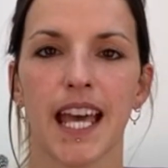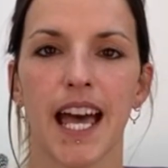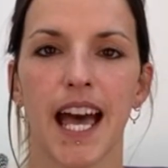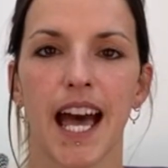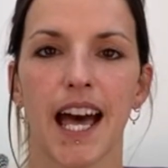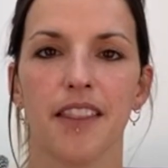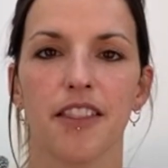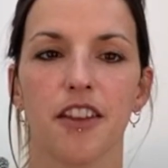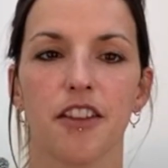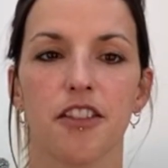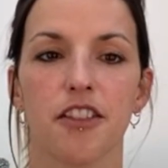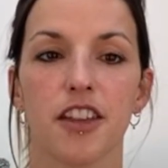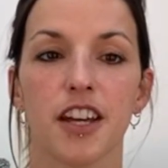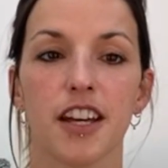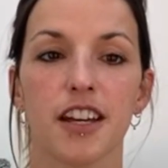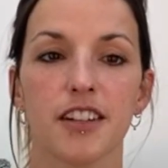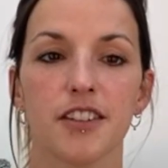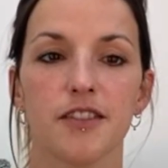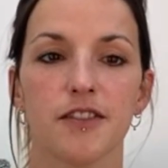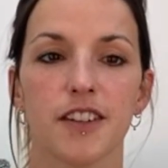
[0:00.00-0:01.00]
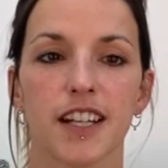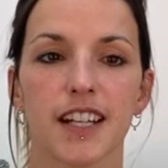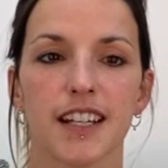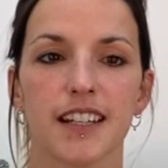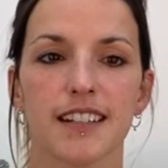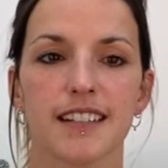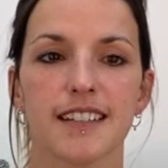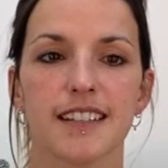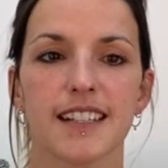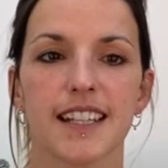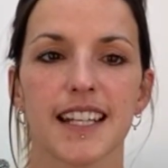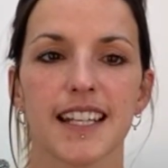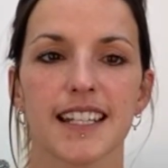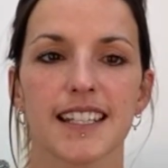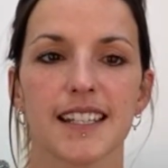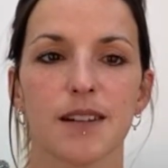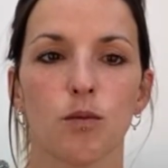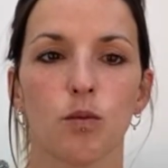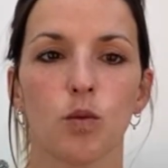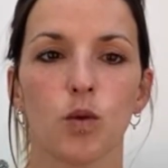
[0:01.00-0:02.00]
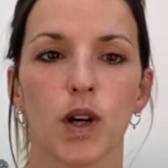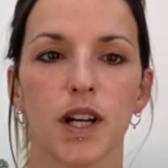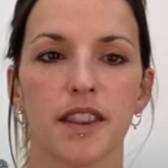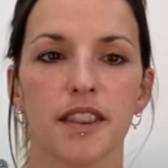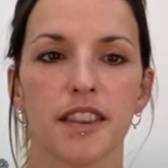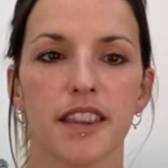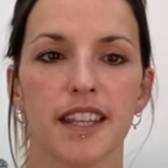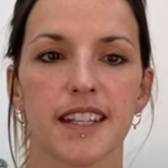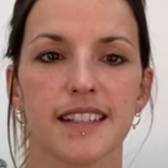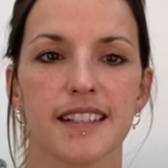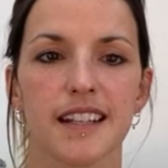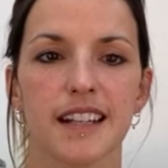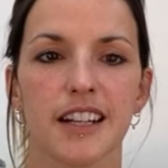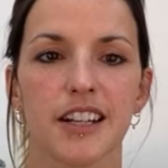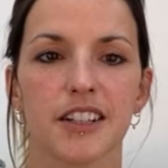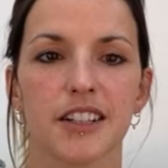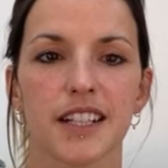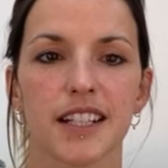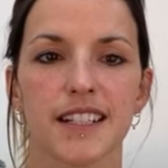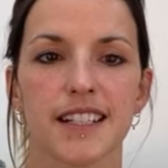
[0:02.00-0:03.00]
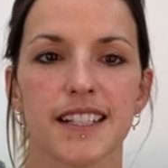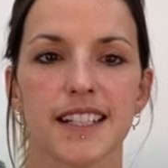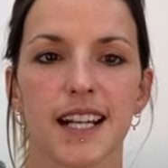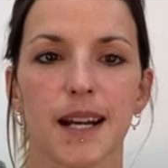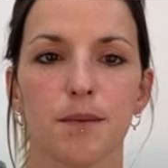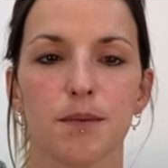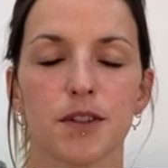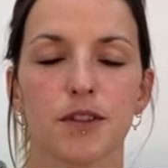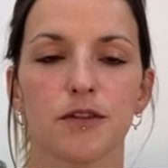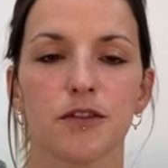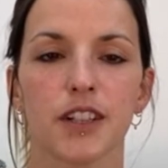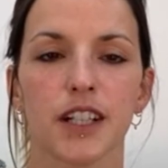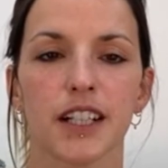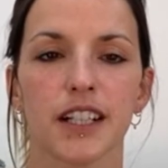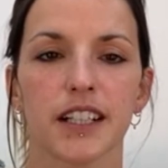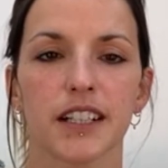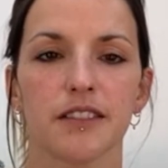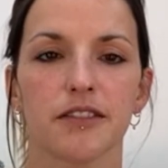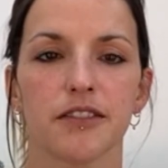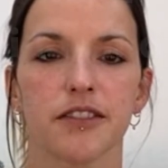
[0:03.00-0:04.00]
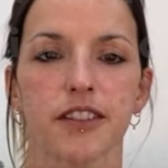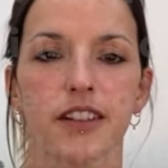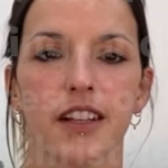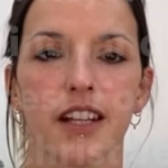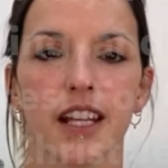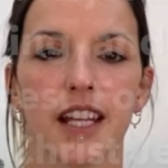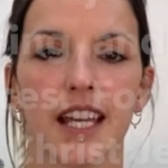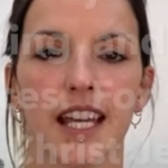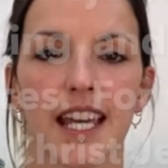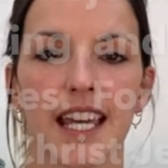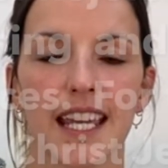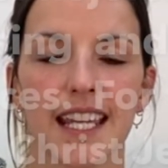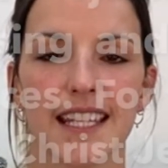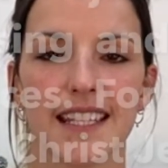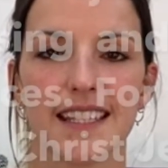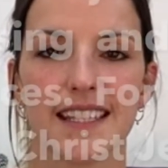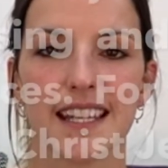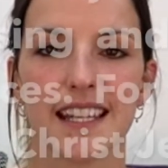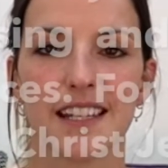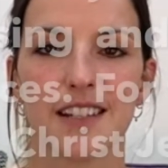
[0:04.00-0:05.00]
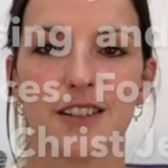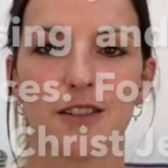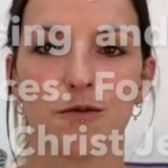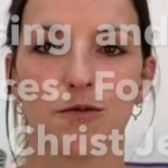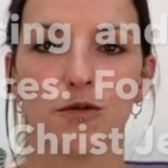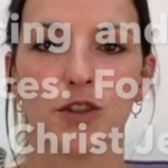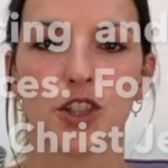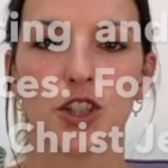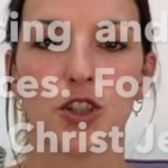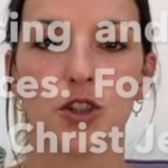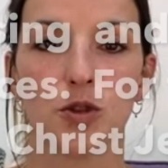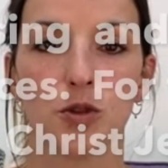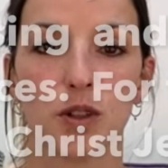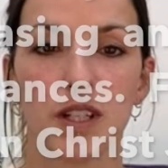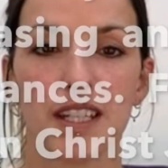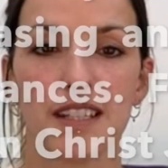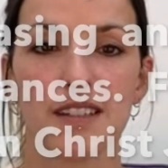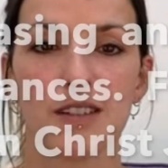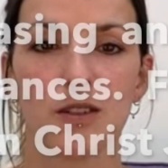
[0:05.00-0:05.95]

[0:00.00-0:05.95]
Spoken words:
And the third verse is in 1 Thessalonians chapter 5. It says, "Rejoice